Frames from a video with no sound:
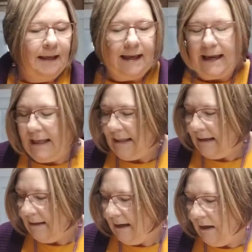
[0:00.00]
And
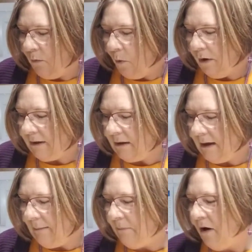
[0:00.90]
then a quarter
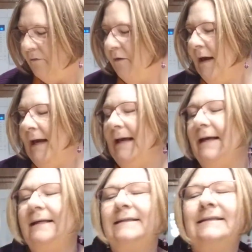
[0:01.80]
cup of
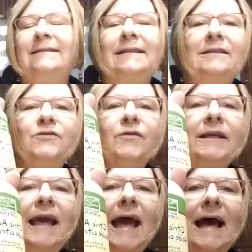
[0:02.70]

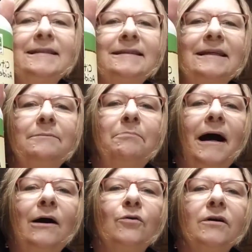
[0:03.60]
citric acid
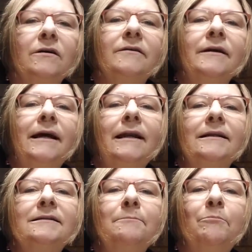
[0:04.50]
powder, and
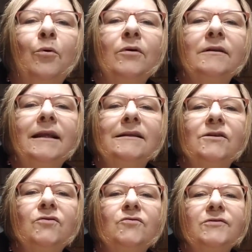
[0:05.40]
it's important that you
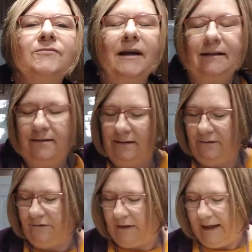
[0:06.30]
use the right thing
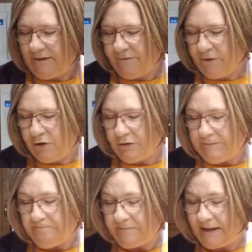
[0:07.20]
for that for sure,
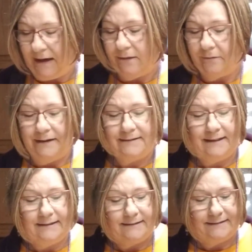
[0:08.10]
otherwise
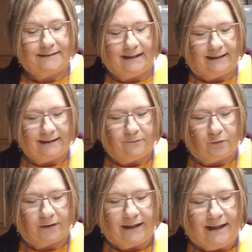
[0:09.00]
it's not gonna
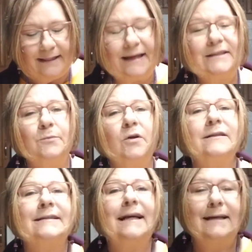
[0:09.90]
work. That's
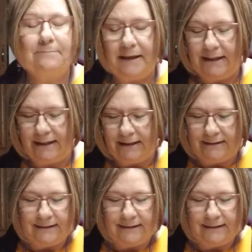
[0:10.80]
what's gonna make it